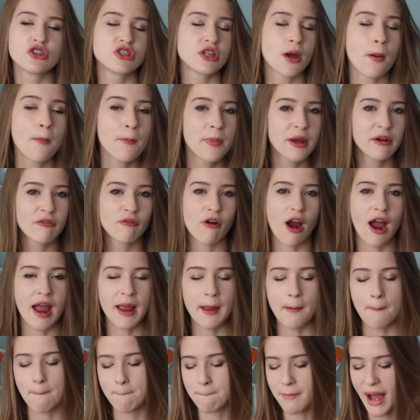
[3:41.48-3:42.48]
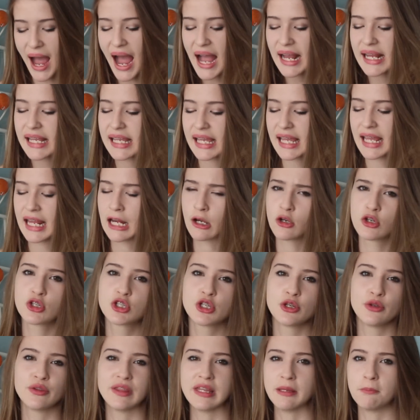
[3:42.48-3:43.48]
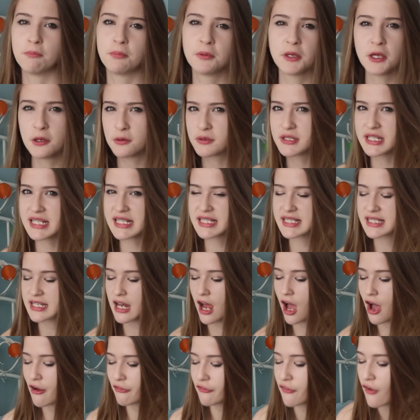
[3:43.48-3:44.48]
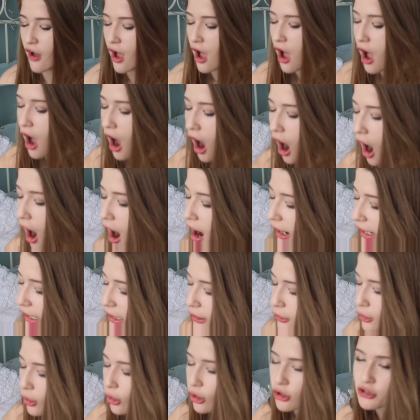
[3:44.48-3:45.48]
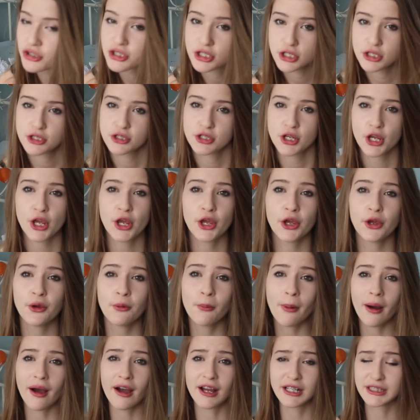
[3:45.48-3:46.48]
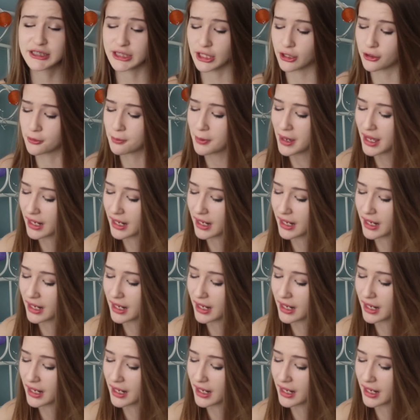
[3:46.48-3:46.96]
jumping right back into the beauty stuff, I got two eyeshadow